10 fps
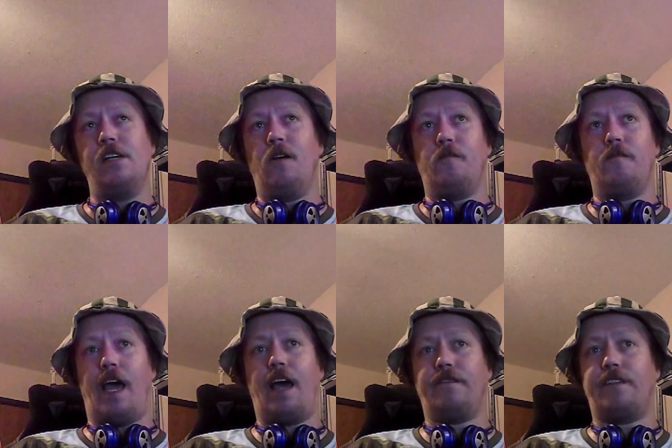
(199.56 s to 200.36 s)

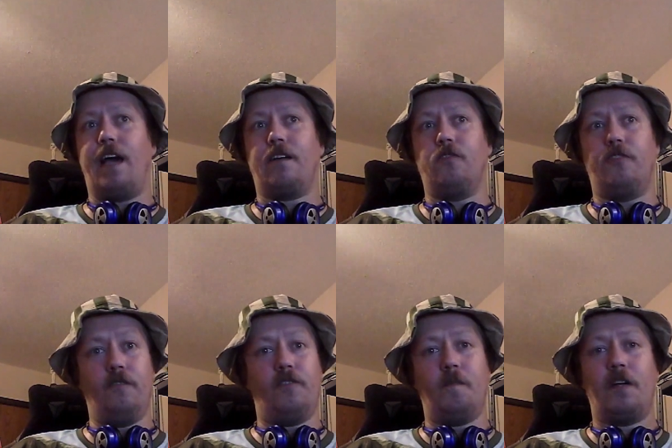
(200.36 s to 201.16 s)
have Tackle do
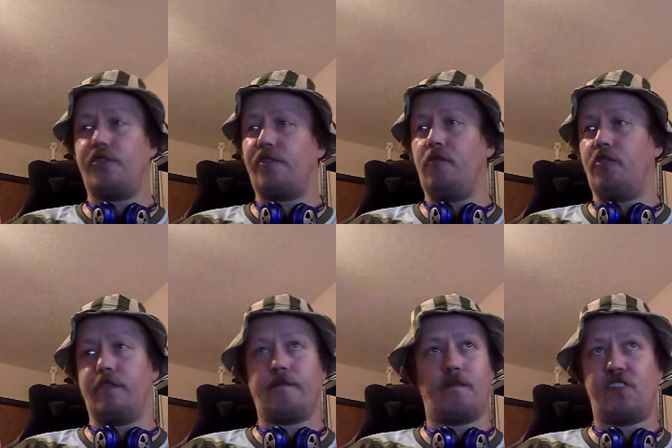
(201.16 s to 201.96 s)
too much, so
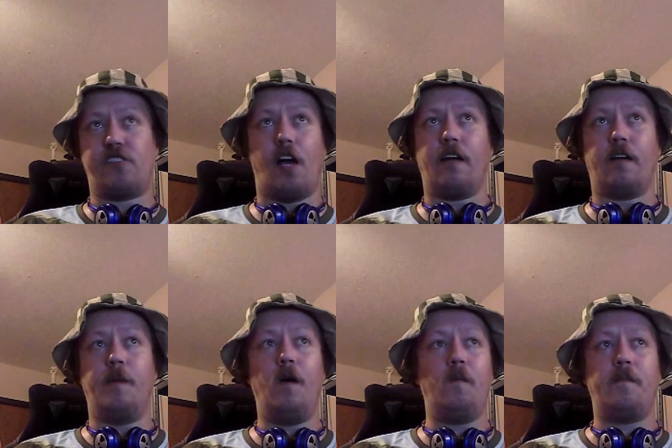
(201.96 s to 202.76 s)
just Sonic
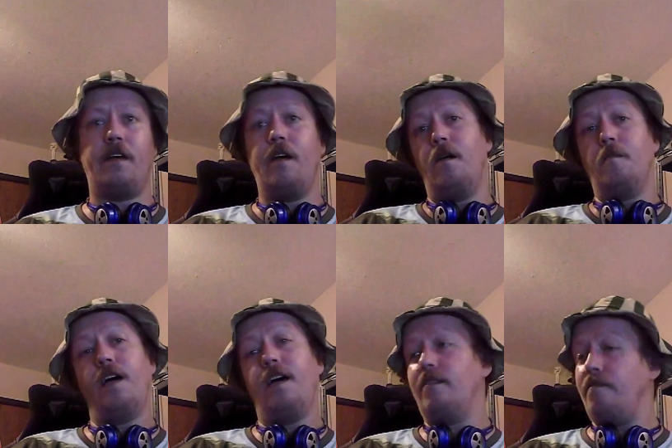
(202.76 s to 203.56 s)
Boom.
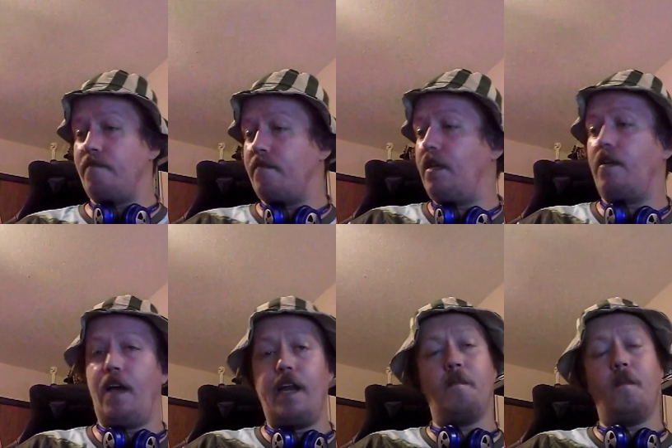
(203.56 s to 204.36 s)
But,
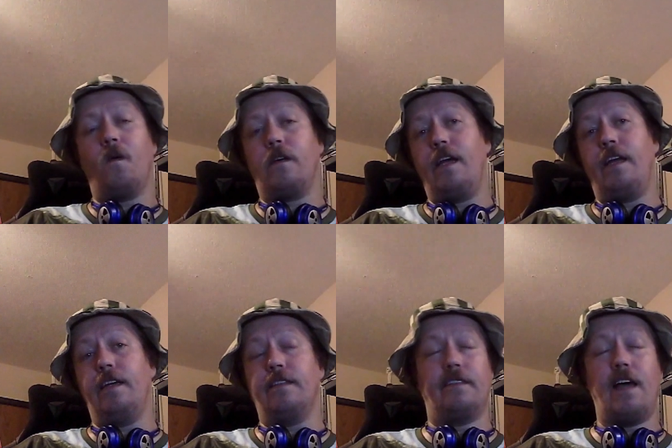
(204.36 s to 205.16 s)
anymore, it
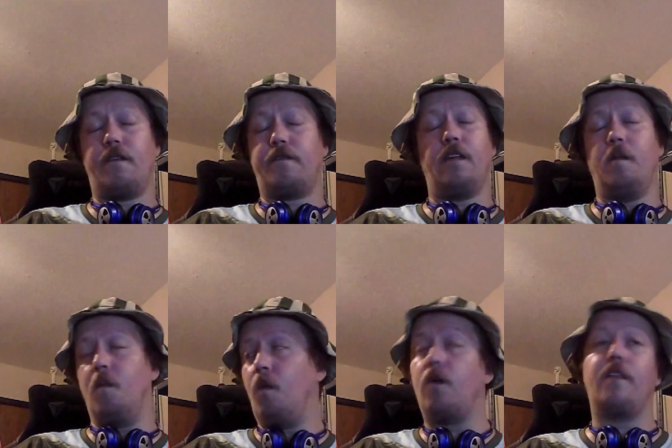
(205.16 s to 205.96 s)
is definitely
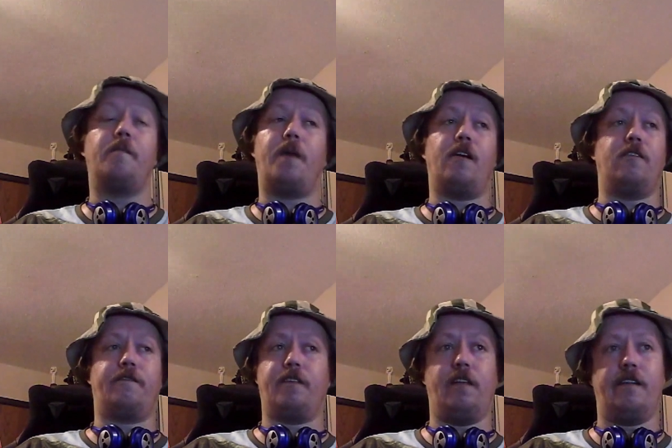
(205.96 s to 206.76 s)
more than
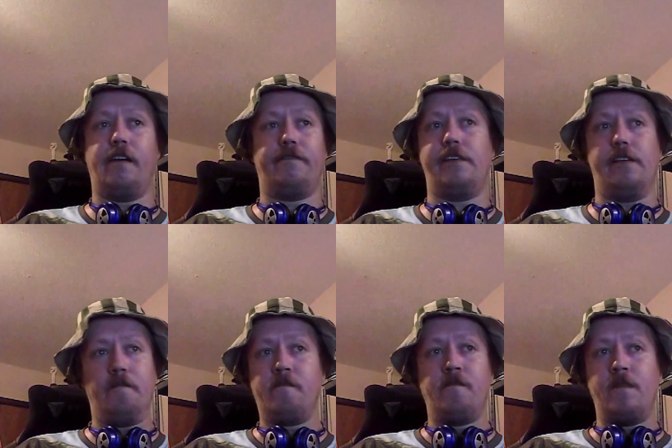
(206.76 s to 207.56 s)
powerful enough to
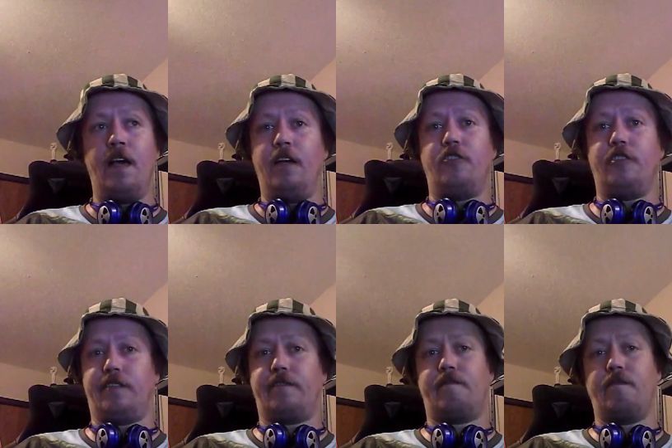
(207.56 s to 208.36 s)
just
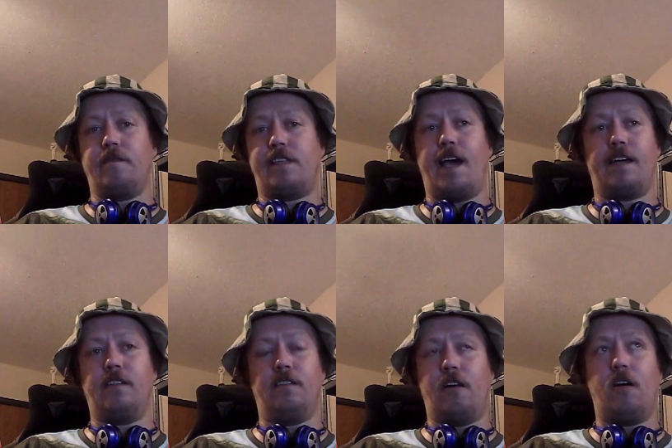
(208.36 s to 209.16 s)

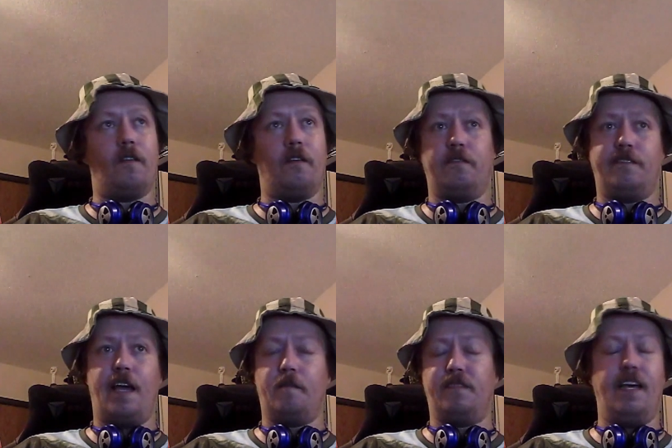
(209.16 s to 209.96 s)
tackle all those
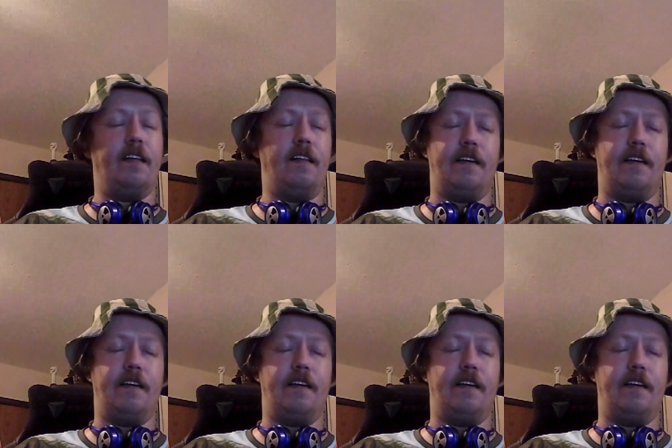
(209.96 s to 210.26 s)
damn Diglett.